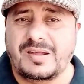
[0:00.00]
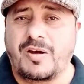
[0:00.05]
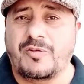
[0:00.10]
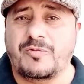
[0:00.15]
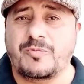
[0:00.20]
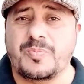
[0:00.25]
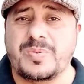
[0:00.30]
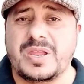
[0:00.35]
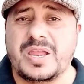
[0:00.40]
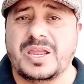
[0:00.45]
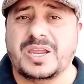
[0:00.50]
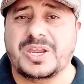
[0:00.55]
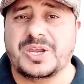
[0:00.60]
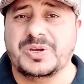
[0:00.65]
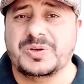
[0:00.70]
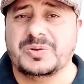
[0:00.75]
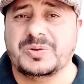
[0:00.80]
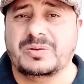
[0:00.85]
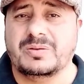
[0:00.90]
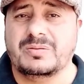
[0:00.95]
of being
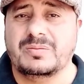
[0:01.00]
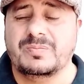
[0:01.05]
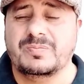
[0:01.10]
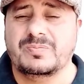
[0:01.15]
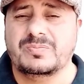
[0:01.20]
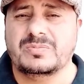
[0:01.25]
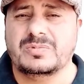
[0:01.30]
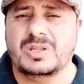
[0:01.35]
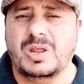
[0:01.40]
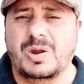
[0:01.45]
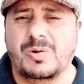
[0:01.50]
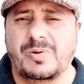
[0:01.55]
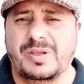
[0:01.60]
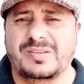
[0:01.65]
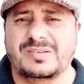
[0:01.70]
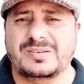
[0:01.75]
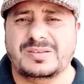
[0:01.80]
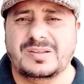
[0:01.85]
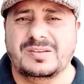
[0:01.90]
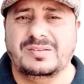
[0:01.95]
cool. The
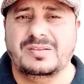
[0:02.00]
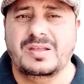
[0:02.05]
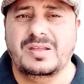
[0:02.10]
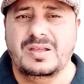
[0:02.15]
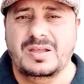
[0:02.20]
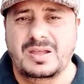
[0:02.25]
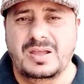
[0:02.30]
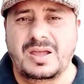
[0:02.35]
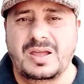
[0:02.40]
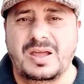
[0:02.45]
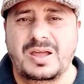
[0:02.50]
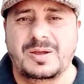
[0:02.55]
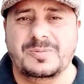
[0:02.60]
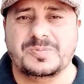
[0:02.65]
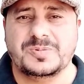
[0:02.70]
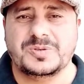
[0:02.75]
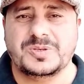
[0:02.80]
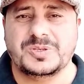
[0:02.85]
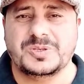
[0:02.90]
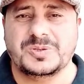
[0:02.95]
rest is
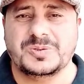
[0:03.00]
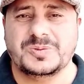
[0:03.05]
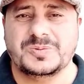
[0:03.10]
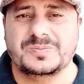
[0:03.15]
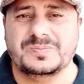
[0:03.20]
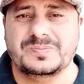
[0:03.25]
up to you.